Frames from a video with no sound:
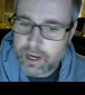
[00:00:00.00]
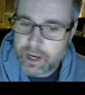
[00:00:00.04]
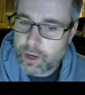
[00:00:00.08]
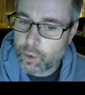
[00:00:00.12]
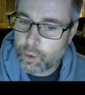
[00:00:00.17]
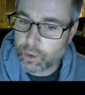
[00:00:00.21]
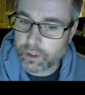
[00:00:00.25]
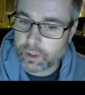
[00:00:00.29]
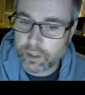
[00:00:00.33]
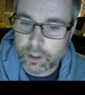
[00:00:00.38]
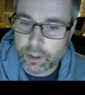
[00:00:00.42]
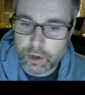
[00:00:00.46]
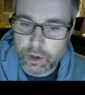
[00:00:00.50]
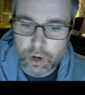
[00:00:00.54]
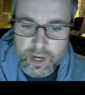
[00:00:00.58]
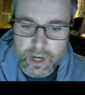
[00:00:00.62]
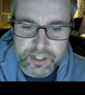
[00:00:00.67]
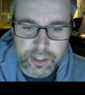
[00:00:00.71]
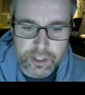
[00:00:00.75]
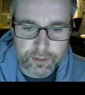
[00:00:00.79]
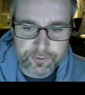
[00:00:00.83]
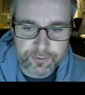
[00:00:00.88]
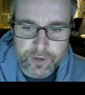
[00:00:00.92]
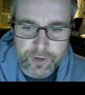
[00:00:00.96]
We're going to
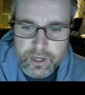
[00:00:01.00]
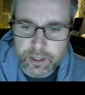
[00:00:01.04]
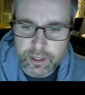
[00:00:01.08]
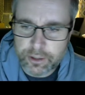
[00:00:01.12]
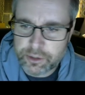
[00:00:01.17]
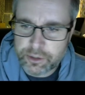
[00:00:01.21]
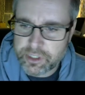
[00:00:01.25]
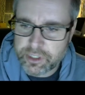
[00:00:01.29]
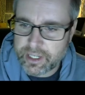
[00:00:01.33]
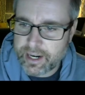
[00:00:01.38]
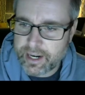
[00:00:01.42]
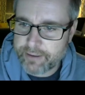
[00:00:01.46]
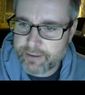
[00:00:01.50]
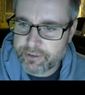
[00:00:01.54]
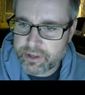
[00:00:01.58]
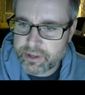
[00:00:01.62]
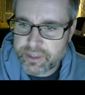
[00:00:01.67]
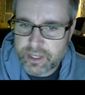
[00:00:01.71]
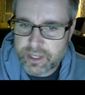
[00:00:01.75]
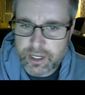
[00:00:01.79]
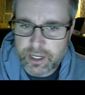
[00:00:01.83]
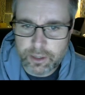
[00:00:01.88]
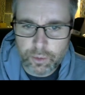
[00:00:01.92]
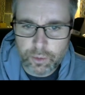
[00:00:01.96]
cross our fingers that
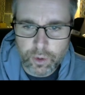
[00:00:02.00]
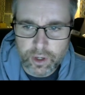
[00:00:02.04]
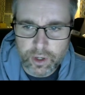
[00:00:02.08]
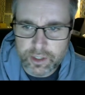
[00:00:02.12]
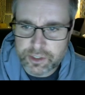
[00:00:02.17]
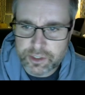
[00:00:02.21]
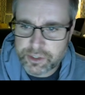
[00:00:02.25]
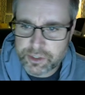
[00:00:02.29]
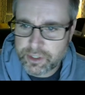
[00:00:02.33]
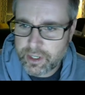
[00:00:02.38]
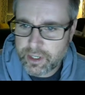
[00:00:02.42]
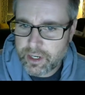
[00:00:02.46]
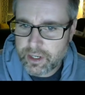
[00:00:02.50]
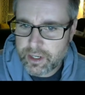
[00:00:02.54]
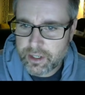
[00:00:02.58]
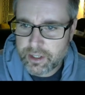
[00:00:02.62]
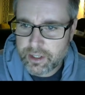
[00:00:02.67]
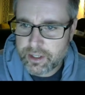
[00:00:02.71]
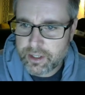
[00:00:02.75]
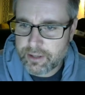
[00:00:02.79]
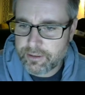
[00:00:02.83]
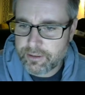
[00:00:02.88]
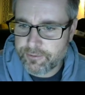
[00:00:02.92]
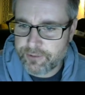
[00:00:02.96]
everything works
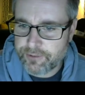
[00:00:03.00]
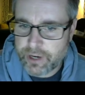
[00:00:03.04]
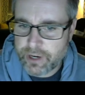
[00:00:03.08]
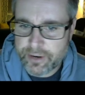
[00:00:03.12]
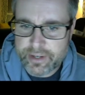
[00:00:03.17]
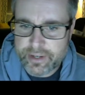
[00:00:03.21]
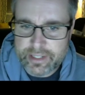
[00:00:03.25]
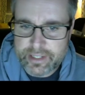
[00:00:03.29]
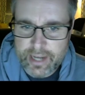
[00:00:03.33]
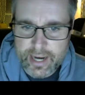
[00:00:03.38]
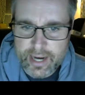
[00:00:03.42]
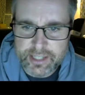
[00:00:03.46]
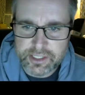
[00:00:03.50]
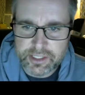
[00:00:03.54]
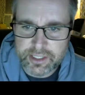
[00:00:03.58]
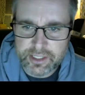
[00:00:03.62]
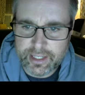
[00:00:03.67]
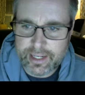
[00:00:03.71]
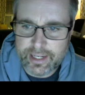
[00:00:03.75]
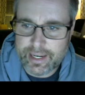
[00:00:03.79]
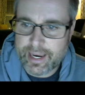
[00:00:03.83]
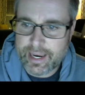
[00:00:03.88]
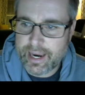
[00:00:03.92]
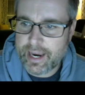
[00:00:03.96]
very
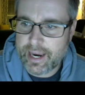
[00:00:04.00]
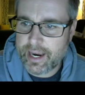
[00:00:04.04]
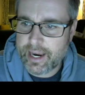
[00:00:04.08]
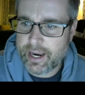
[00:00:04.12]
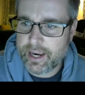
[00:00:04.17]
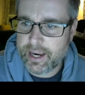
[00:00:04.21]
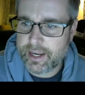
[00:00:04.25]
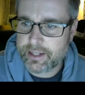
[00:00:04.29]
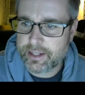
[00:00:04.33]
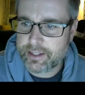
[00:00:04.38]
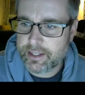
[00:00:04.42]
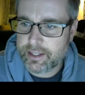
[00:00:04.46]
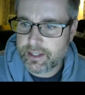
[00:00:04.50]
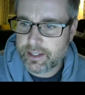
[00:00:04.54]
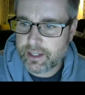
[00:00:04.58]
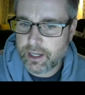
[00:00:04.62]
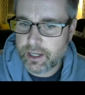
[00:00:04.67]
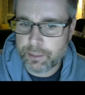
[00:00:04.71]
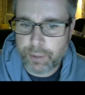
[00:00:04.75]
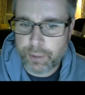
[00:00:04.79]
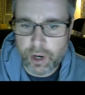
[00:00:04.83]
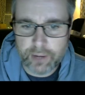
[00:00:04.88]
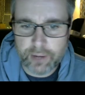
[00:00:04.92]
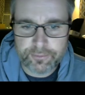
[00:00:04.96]
nicely, and
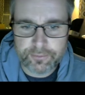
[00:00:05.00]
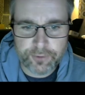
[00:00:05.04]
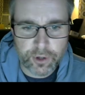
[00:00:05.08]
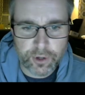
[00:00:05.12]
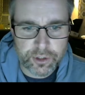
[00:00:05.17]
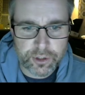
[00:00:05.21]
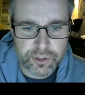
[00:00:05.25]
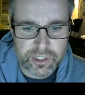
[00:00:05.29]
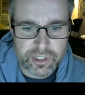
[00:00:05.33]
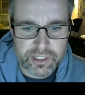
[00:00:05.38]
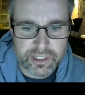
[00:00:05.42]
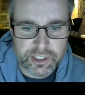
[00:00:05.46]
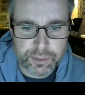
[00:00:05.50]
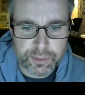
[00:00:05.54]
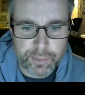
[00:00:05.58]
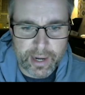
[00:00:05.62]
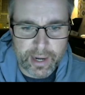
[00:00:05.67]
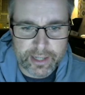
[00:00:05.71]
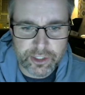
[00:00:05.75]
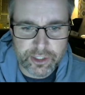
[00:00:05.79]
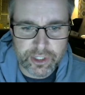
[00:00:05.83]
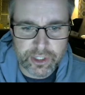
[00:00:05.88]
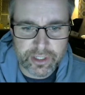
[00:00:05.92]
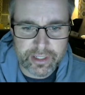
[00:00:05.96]
upon first
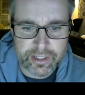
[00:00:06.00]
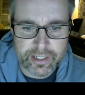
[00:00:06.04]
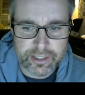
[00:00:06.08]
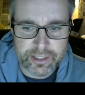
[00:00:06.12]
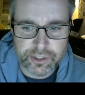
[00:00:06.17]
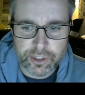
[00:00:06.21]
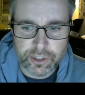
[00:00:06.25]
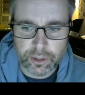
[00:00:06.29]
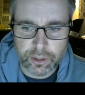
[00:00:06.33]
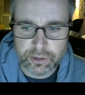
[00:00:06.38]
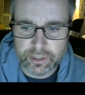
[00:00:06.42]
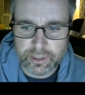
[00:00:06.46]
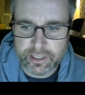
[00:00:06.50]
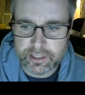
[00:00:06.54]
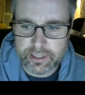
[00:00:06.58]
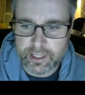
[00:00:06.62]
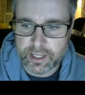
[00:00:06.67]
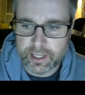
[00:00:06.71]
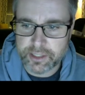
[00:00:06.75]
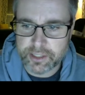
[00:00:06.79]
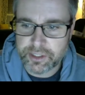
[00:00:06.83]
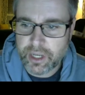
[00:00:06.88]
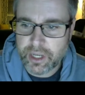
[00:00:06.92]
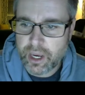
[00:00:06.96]
inspection, it certainly
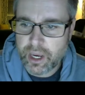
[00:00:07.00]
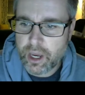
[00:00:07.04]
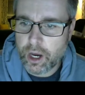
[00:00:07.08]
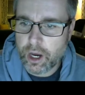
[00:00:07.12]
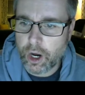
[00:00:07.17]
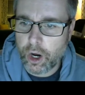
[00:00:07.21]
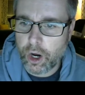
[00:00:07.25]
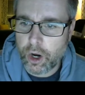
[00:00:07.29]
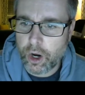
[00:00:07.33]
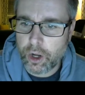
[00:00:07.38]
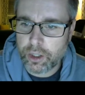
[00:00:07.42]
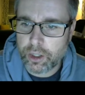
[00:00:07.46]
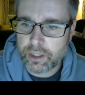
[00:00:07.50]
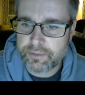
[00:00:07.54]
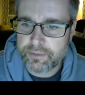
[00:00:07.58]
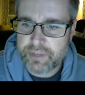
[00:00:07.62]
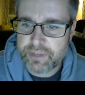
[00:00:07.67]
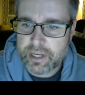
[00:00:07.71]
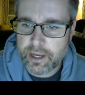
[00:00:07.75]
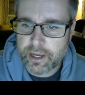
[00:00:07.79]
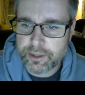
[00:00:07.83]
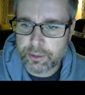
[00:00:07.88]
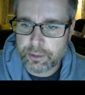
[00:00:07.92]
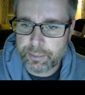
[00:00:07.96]
does. All of
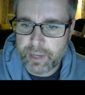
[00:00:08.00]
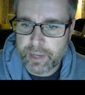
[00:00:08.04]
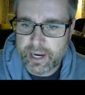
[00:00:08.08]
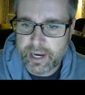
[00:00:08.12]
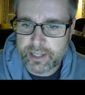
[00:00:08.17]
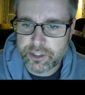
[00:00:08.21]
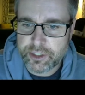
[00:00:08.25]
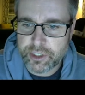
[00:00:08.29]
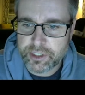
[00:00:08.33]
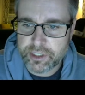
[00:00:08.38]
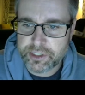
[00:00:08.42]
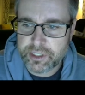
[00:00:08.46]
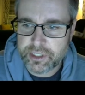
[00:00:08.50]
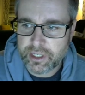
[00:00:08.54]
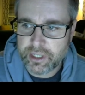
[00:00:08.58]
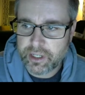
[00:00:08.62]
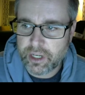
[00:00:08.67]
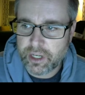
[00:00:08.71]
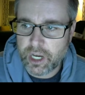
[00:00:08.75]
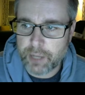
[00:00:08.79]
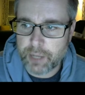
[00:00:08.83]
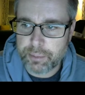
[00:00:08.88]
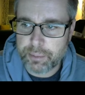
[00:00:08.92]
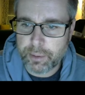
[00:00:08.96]
the other pages
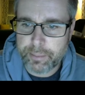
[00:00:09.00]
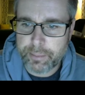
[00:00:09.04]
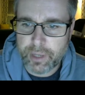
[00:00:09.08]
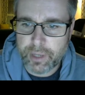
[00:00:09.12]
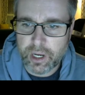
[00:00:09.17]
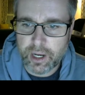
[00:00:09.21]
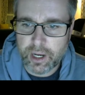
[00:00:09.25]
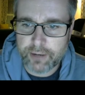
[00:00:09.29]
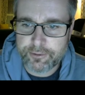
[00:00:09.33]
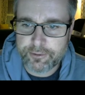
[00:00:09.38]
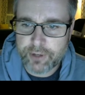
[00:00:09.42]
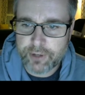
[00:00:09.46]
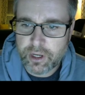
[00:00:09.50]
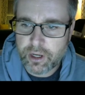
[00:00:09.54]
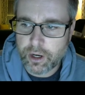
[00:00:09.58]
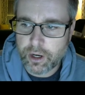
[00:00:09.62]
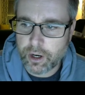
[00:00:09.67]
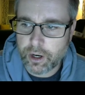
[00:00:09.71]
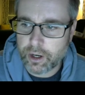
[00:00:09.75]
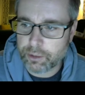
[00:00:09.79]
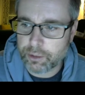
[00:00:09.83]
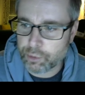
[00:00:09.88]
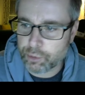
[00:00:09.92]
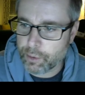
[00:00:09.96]
up above
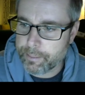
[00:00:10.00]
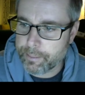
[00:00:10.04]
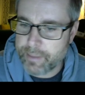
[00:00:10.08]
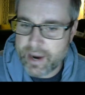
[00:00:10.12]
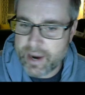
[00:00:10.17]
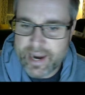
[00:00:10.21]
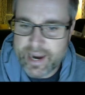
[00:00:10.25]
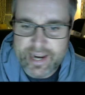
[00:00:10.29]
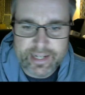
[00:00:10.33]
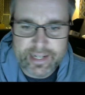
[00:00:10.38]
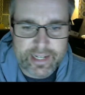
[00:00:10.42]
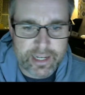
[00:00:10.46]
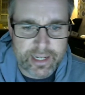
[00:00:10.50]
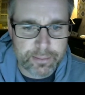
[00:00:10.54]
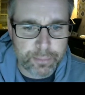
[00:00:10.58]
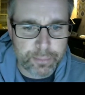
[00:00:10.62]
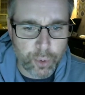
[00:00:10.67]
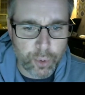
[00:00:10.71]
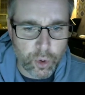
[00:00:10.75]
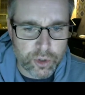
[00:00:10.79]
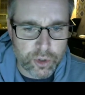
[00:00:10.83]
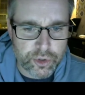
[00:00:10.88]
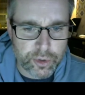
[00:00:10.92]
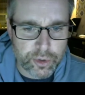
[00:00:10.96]
remain in
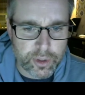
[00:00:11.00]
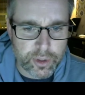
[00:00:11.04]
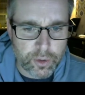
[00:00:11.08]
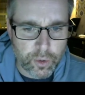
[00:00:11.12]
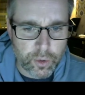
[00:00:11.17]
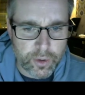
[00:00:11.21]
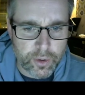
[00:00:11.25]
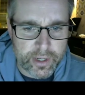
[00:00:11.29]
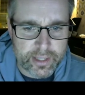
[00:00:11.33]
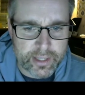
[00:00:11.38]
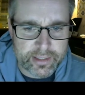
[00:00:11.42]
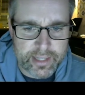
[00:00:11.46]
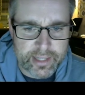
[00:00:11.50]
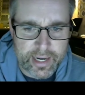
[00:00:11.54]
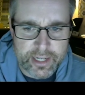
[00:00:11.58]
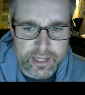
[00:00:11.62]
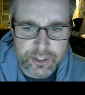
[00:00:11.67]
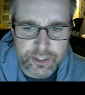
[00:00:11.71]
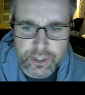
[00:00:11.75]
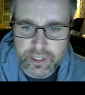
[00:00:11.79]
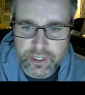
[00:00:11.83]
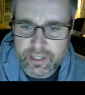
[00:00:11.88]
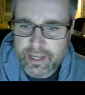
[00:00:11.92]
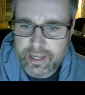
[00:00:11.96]
portrait
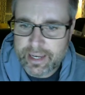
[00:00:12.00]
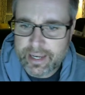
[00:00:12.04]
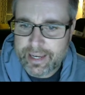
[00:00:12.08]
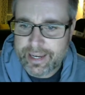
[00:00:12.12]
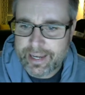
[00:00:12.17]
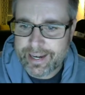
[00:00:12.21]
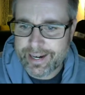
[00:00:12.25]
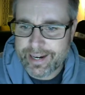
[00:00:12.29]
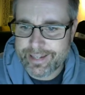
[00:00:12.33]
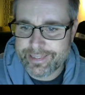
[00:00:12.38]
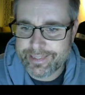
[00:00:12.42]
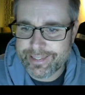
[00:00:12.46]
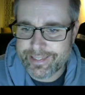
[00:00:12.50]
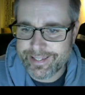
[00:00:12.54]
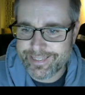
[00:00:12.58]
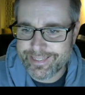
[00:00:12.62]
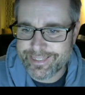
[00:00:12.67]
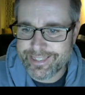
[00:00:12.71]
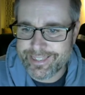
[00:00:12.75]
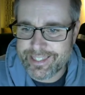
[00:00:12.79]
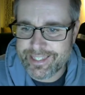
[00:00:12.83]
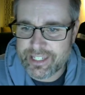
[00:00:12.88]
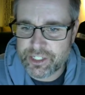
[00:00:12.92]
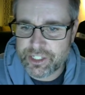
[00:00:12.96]
orientation, and
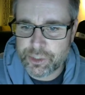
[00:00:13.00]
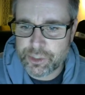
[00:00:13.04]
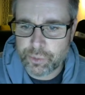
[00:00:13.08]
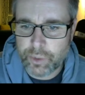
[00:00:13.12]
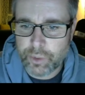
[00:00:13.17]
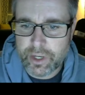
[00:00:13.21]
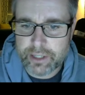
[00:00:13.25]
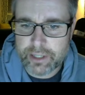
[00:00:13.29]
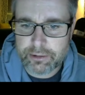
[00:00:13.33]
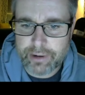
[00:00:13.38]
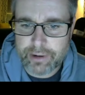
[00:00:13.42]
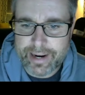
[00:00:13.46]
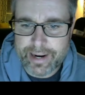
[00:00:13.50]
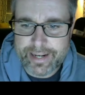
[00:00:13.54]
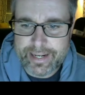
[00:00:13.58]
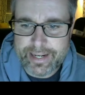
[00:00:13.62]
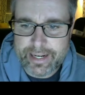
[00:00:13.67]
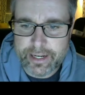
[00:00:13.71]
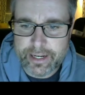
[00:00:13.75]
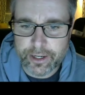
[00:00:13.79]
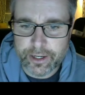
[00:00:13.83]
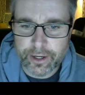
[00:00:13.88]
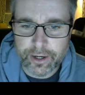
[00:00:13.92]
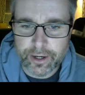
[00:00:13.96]
then this one right
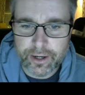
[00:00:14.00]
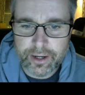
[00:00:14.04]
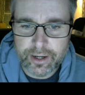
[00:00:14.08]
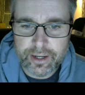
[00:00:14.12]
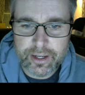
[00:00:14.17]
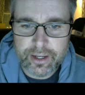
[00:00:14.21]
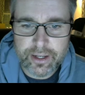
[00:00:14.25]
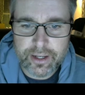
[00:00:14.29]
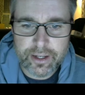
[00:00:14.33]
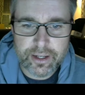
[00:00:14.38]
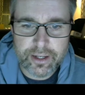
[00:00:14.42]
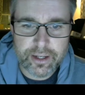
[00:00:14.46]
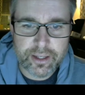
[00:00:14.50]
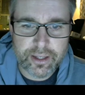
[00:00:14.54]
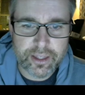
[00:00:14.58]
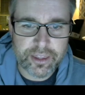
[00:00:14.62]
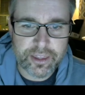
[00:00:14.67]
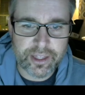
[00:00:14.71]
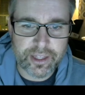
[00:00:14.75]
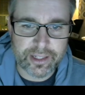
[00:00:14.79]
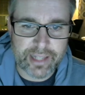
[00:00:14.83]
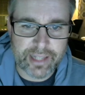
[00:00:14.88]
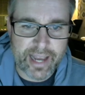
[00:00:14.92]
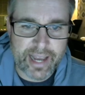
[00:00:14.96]
here,
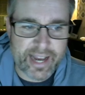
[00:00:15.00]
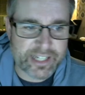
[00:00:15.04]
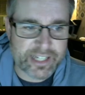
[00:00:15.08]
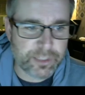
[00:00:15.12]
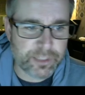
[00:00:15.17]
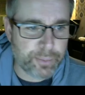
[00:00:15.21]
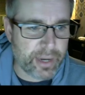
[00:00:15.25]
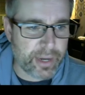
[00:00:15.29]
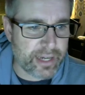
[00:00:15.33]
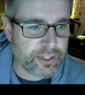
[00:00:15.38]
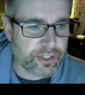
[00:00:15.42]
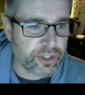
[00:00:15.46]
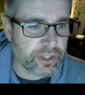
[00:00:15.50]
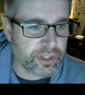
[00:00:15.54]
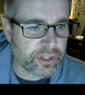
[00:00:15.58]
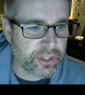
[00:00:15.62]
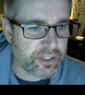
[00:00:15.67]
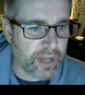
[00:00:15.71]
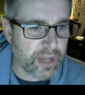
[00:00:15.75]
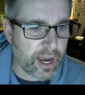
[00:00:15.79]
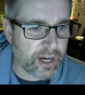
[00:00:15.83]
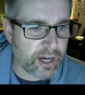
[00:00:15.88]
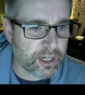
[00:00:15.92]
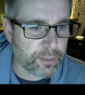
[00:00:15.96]
the last page in the
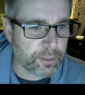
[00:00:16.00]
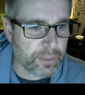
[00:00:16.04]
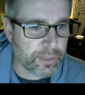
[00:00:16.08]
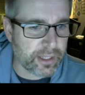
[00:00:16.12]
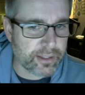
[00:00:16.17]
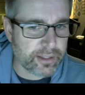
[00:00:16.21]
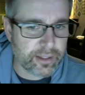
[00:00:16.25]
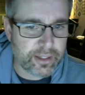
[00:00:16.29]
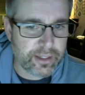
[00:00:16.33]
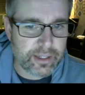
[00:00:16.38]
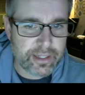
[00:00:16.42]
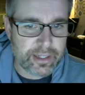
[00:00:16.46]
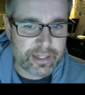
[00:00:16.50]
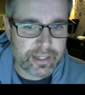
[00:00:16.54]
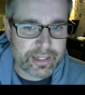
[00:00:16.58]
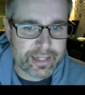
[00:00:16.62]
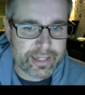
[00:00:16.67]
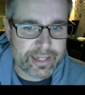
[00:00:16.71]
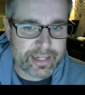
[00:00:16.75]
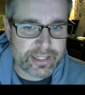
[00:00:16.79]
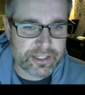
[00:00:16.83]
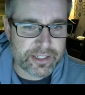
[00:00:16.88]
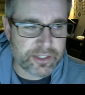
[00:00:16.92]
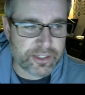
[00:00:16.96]
document,
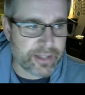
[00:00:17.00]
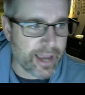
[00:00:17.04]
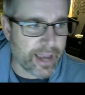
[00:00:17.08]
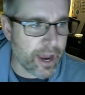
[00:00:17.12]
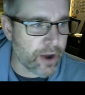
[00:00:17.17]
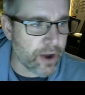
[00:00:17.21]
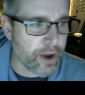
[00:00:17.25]
it's now